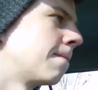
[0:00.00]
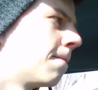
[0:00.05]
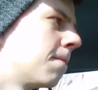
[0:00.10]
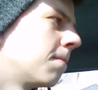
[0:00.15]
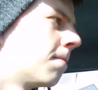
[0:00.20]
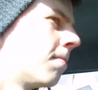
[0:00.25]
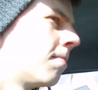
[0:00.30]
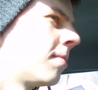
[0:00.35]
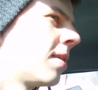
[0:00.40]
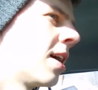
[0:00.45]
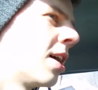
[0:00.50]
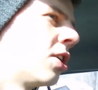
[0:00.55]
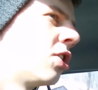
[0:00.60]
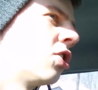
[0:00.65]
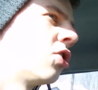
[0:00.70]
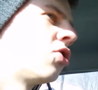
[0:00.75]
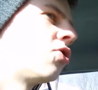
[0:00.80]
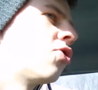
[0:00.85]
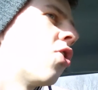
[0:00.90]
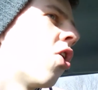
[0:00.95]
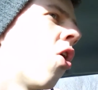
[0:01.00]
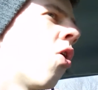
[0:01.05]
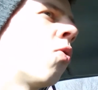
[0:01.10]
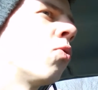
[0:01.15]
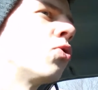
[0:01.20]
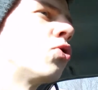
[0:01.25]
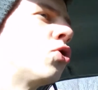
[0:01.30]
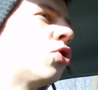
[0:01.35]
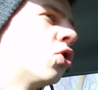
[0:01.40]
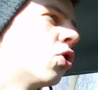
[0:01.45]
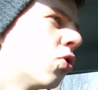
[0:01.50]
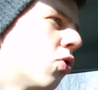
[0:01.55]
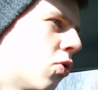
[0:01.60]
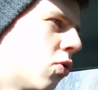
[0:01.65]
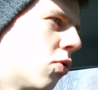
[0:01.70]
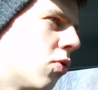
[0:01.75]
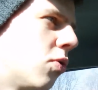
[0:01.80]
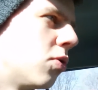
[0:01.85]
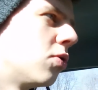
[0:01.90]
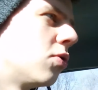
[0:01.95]
it. Yeah, just don't. Just do,
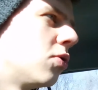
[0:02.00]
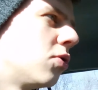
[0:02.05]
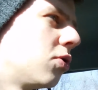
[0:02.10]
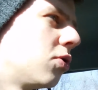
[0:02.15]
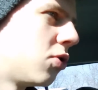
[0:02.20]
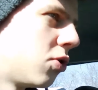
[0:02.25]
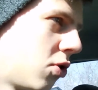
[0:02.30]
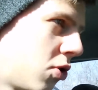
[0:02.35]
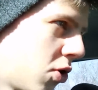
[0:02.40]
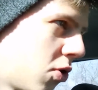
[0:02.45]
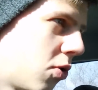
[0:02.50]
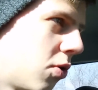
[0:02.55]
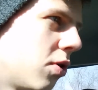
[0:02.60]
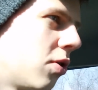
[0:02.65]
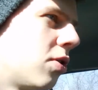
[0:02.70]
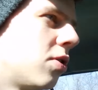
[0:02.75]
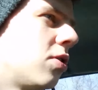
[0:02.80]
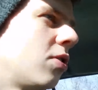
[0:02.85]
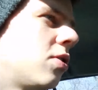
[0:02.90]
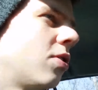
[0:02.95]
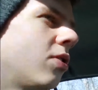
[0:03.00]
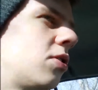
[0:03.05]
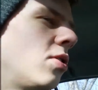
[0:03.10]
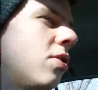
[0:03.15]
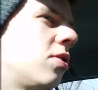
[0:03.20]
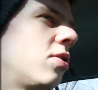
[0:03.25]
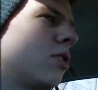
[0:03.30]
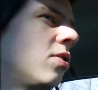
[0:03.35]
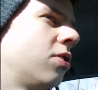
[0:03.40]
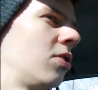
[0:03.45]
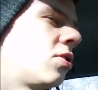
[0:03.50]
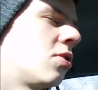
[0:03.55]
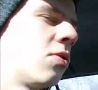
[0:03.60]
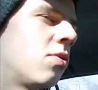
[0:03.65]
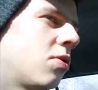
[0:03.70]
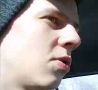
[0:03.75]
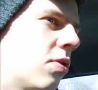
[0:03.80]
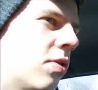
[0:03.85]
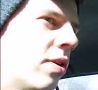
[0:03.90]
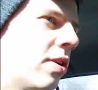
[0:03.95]
not Just do, don't do this thing. Just
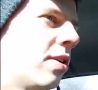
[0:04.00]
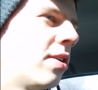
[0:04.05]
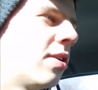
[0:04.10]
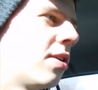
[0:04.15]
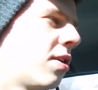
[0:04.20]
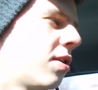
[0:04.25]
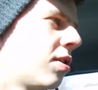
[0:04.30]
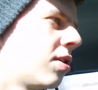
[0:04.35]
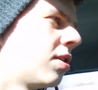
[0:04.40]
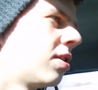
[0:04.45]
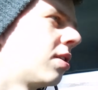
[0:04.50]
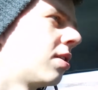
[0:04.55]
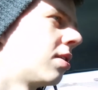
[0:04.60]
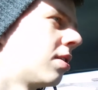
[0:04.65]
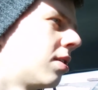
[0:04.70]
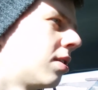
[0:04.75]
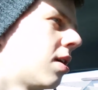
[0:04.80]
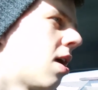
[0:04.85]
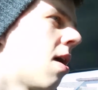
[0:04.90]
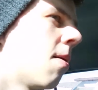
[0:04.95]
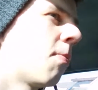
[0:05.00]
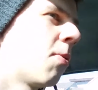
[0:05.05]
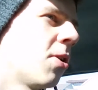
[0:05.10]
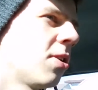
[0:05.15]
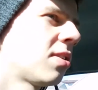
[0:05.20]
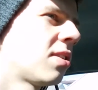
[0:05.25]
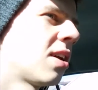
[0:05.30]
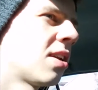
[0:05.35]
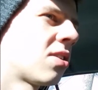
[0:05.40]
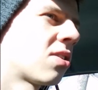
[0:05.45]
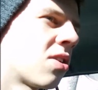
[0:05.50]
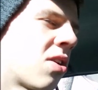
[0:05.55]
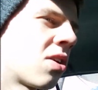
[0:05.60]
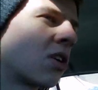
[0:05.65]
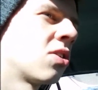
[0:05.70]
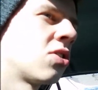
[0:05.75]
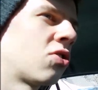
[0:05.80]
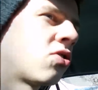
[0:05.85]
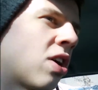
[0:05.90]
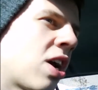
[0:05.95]
don't do it. And plus, that
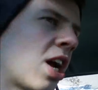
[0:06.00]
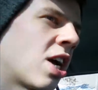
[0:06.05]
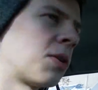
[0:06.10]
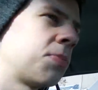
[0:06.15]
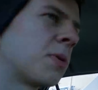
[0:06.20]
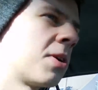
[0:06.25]
song is trash